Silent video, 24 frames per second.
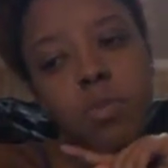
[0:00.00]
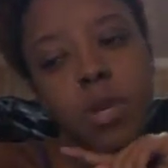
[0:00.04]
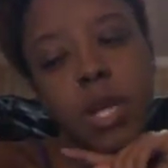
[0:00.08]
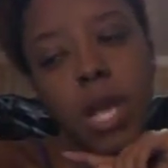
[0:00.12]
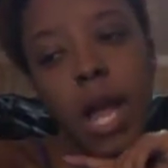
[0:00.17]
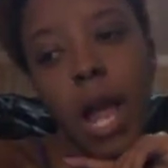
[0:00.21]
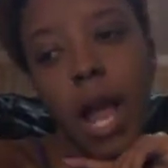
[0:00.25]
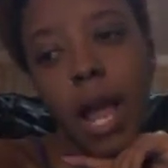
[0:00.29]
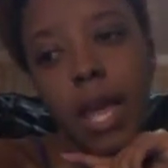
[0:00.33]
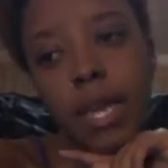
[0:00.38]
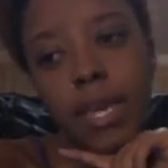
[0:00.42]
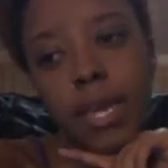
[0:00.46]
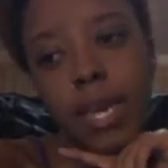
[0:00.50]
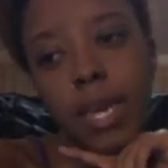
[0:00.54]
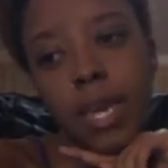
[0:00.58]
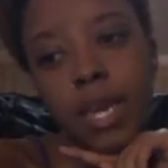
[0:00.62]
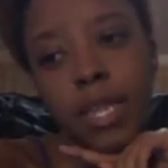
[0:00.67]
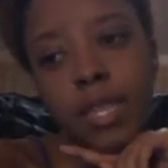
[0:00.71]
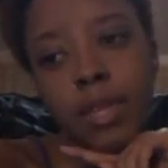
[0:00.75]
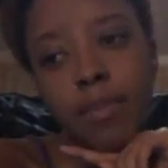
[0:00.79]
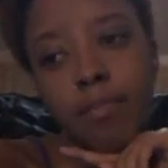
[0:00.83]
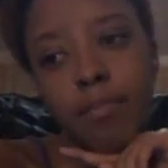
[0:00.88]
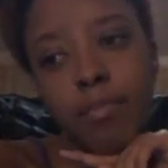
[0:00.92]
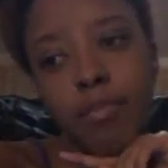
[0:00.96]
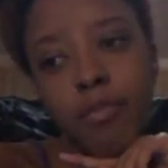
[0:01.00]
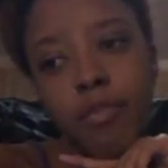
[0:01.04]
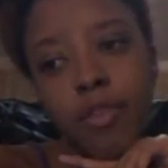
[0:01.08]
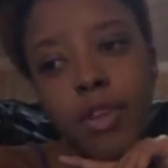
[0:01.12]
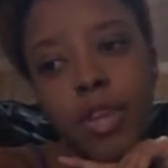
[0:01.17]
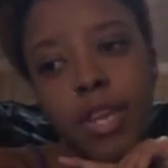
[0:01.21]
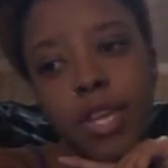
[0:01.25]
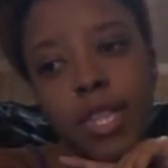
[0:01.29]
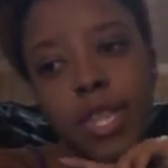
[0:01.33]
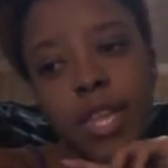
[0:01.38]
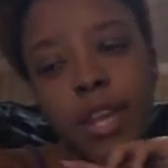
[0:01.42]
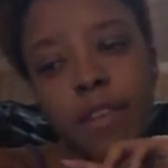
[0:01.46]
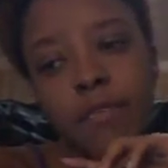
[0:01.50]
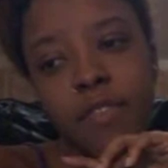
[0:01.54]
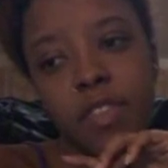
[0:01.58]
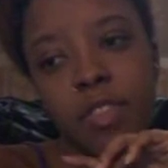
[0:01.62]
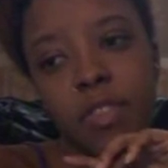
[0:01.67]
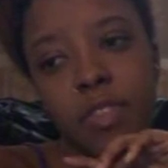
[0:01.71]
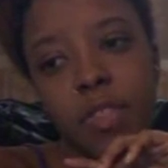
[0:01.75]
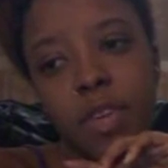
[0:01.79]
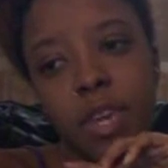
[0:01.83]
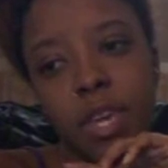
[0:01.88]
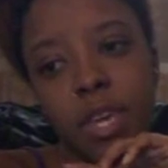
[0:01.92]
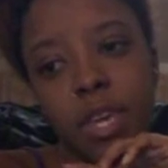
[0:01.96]
with Cayenne and Bree and
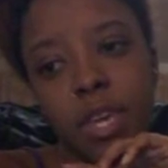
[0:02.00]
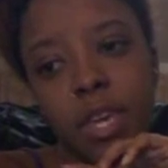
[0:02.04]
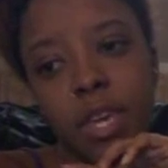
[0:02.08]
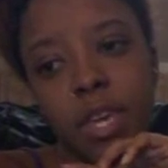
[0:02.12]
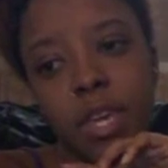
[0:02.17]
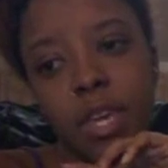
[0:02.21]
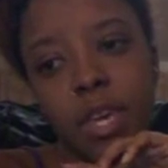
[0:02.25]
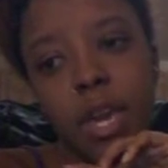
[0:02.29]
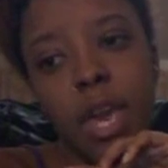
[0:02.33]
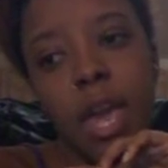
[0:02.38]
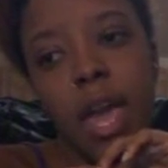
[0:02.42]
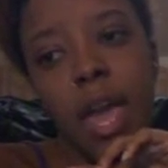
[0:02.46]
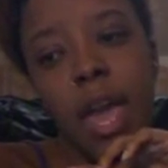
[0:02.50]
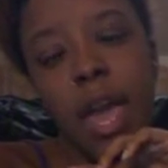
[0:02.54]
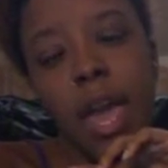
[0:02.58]
everything,